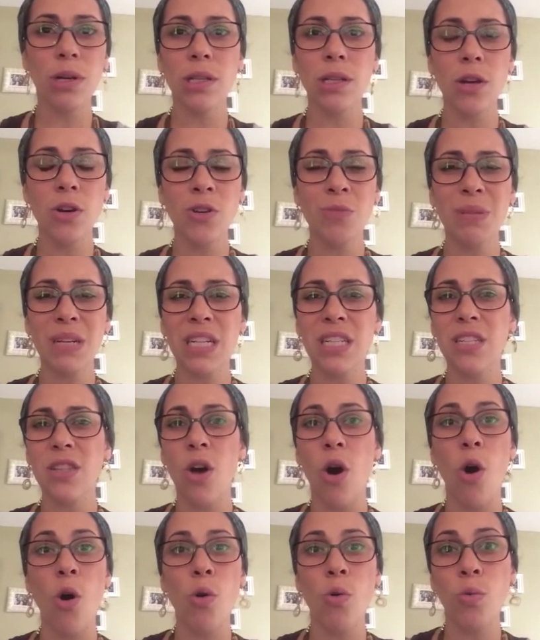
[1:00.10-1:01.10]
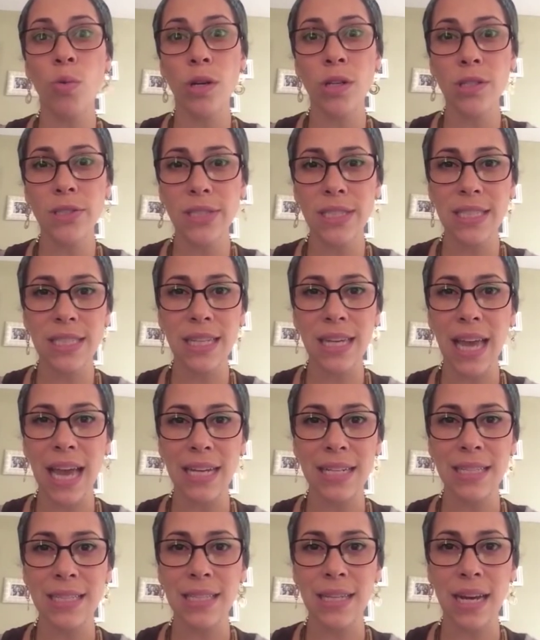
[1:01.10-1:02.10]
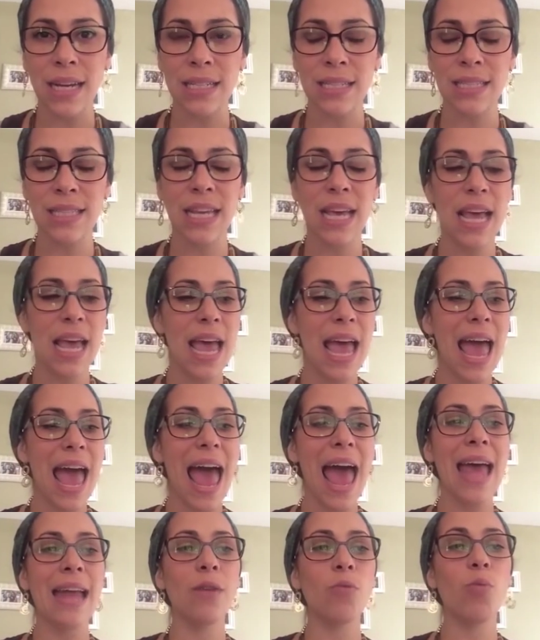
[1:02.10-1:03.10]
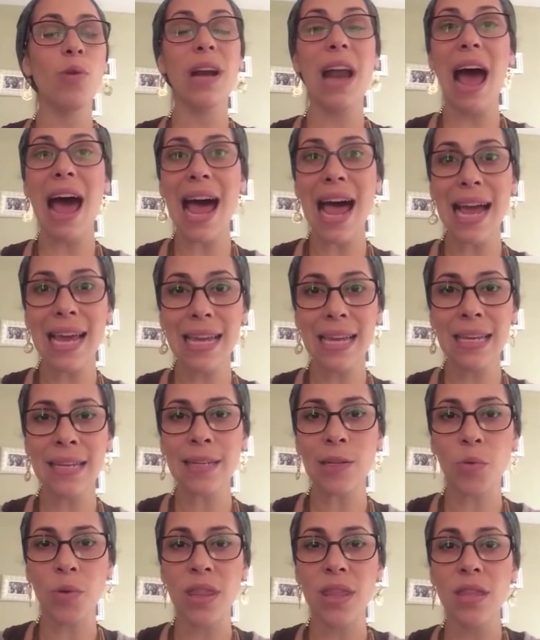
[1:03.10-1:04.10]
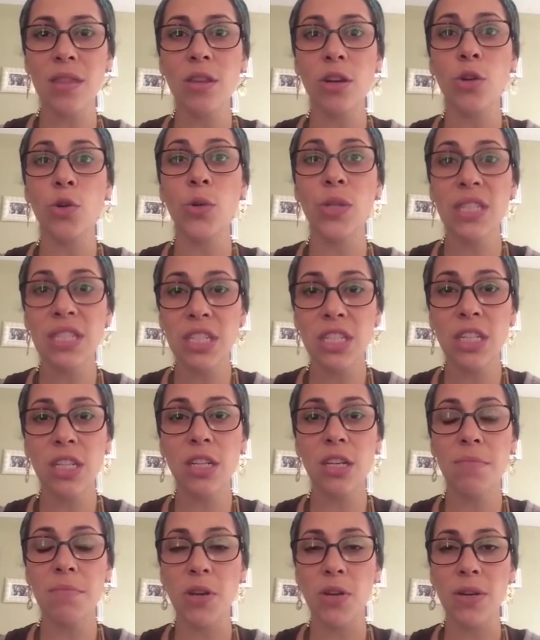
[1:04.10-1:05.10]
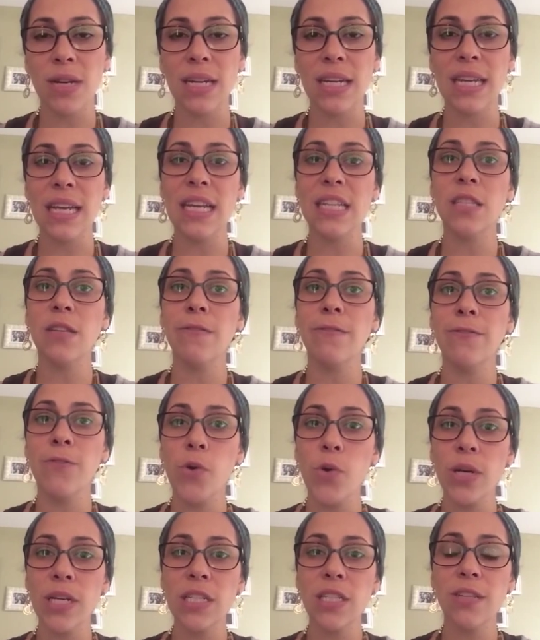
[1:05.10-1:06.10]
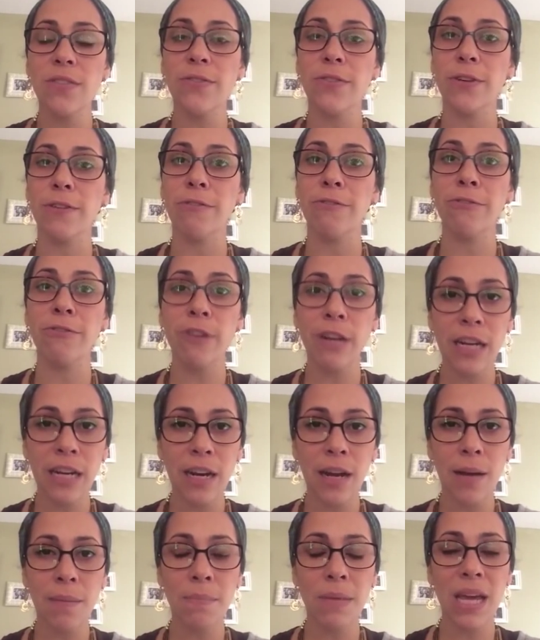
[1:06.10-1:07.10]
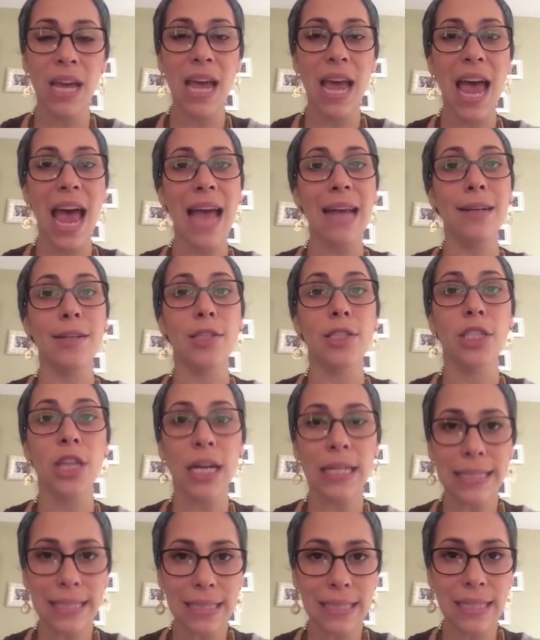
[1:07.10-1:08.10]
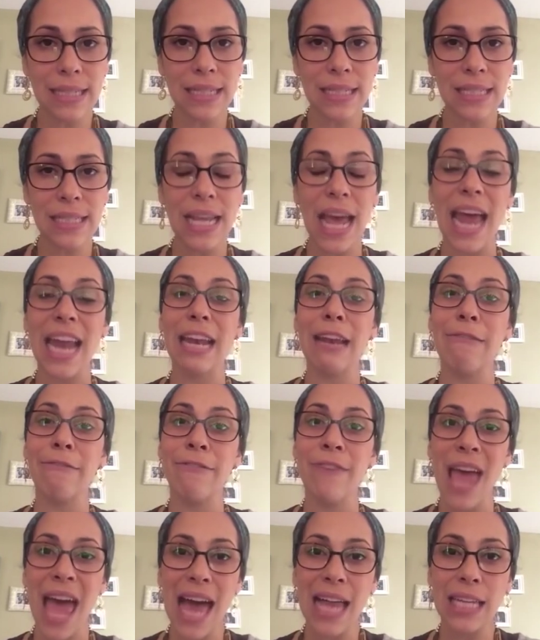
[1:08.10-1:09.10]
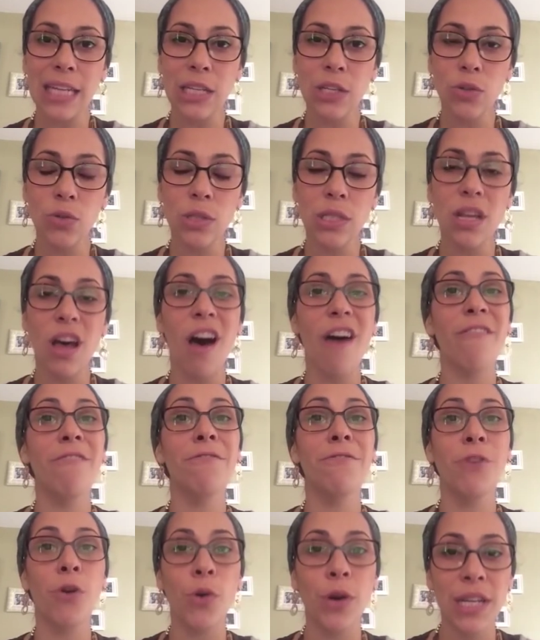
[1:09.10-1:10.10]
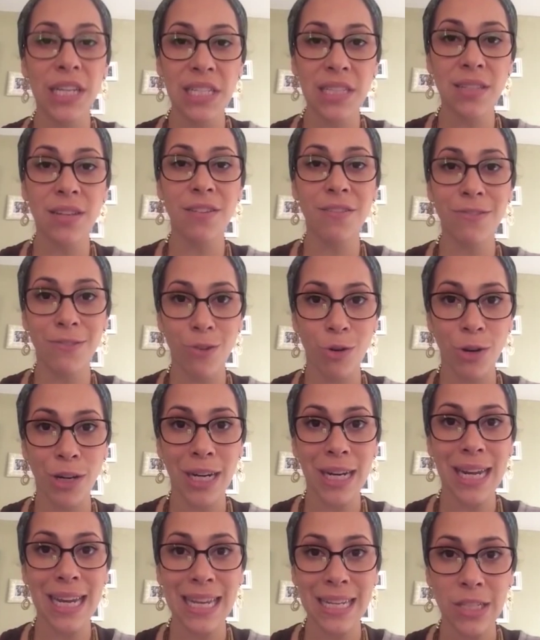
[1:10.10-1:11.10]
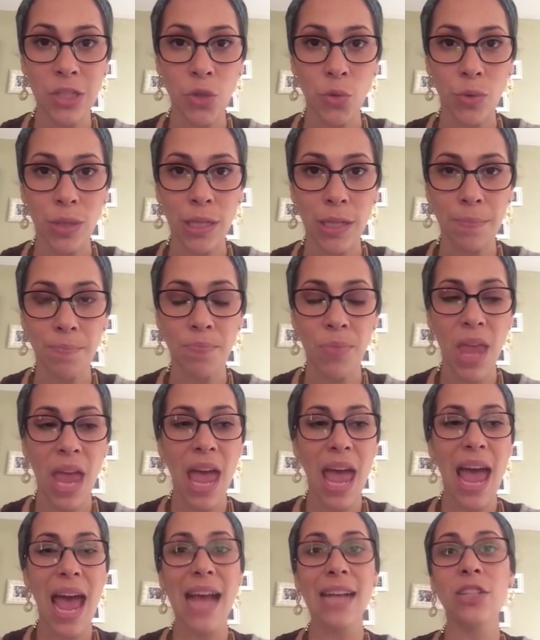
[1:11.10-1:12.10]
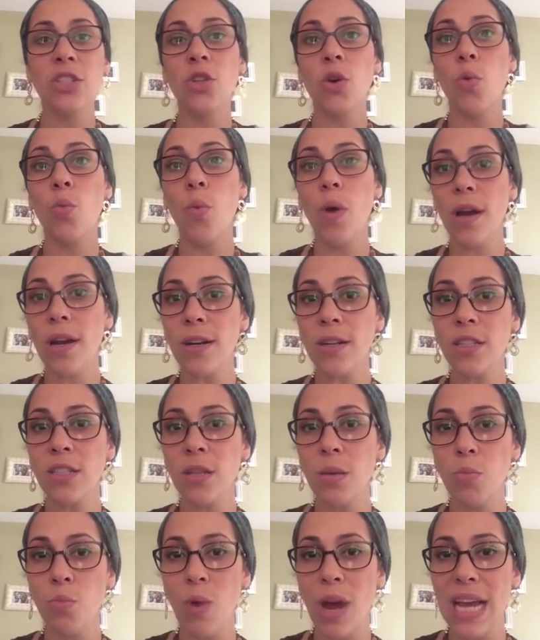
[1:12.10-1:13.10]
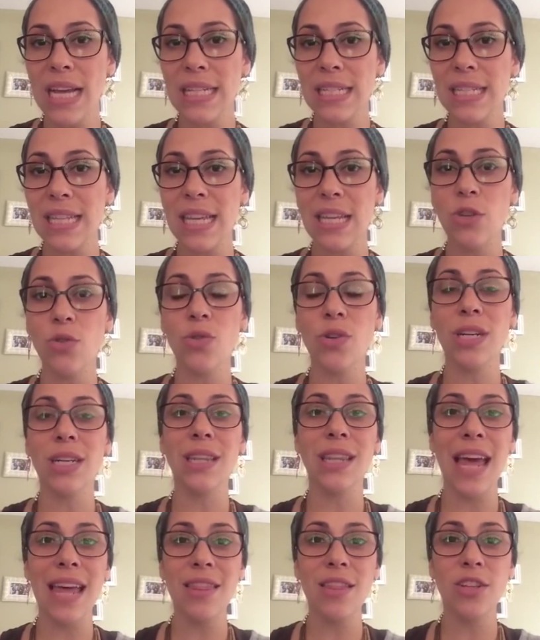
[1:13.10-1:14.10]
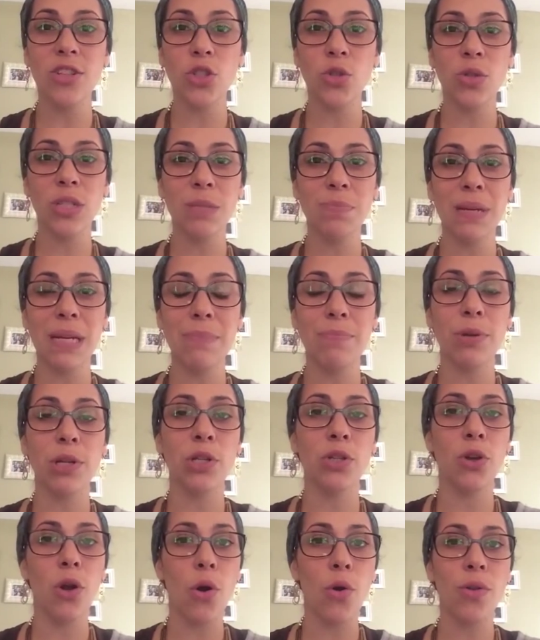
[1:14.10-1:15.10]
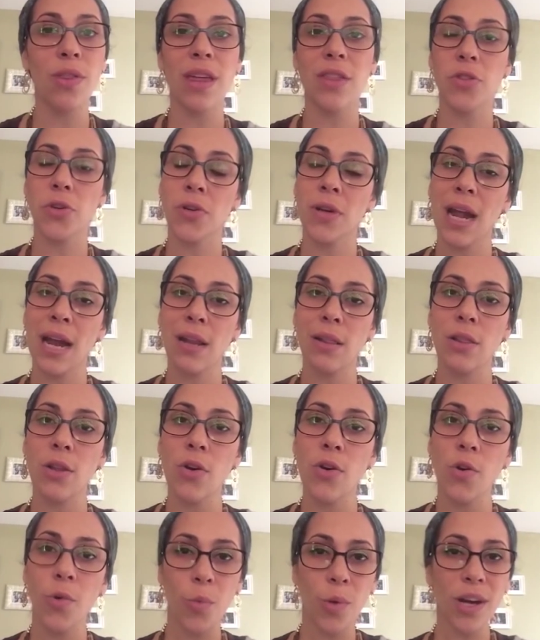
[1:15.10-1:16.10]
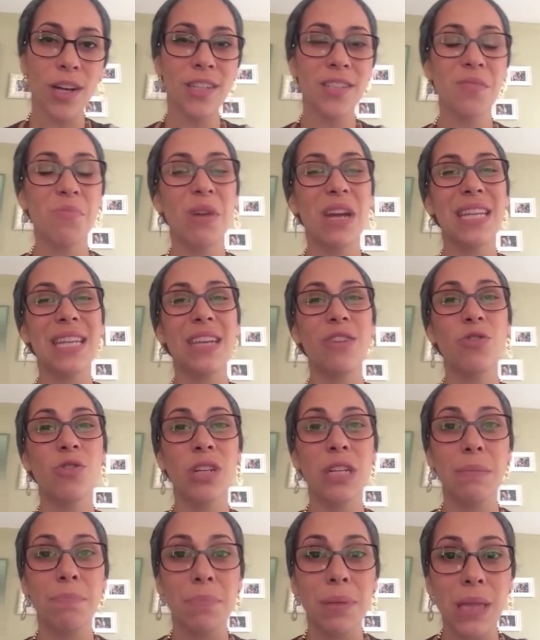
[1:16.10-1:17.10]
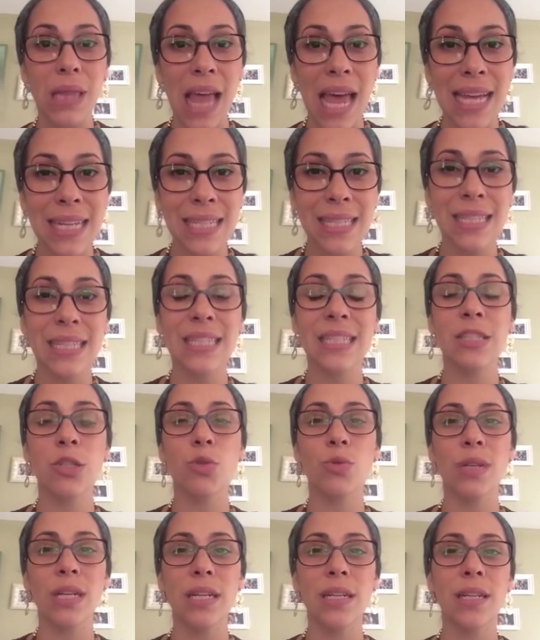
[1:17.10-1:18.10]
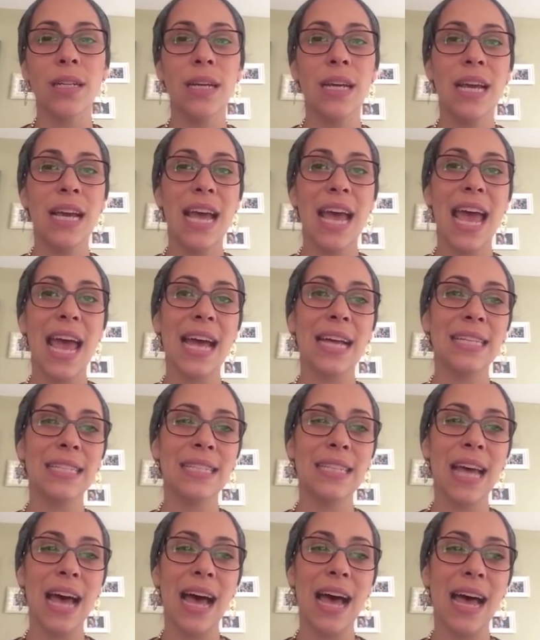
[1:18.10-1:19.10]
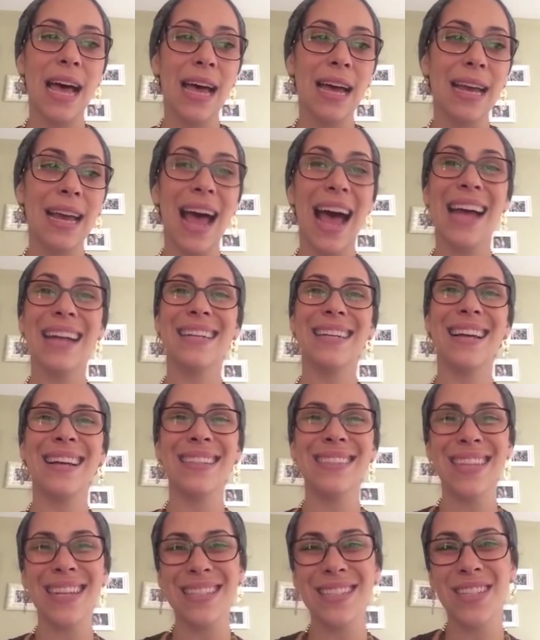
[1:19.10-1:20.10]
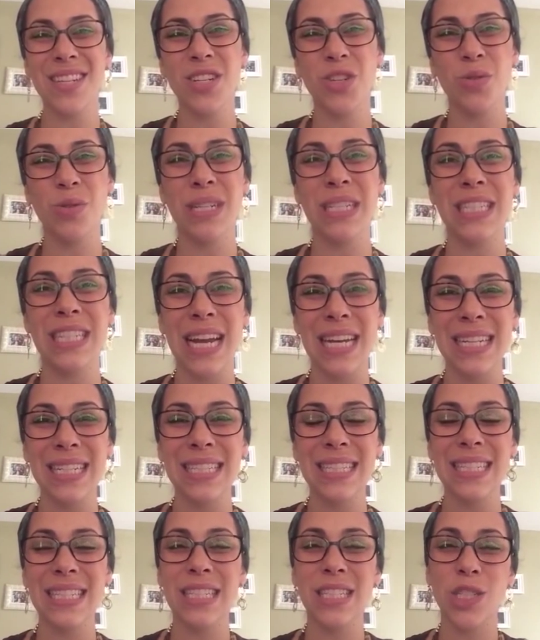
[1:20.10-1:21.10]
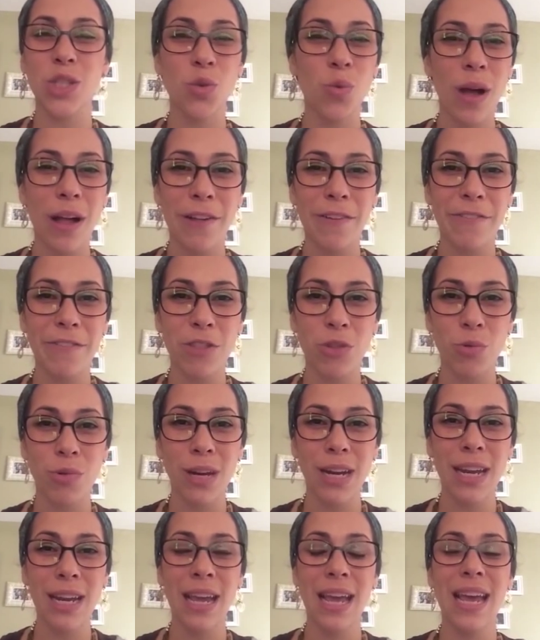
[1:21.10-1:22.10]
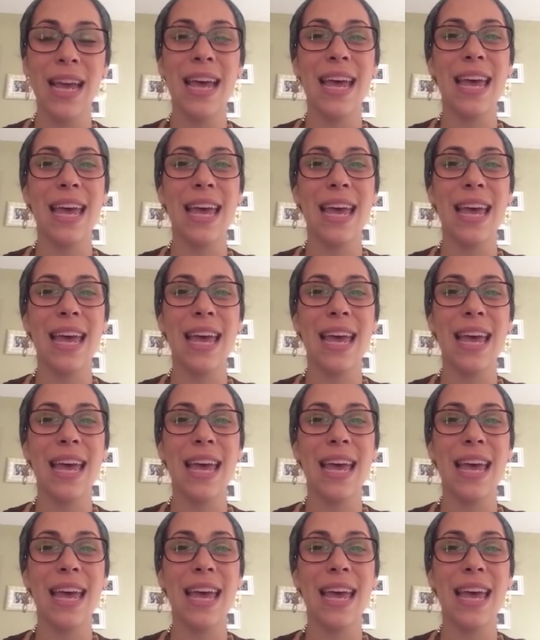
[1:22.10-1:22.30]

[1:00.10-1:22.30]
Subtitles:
we're alone because the whole world is against us. And what I hear within the Christian community is a voice for freedom and justice and the values, a voice for Israel. And so, what are some ways that you could let the Jewish people know that they're not alone? What are some ways that you could bless Israel as God tells us to do in Genesis 12:3?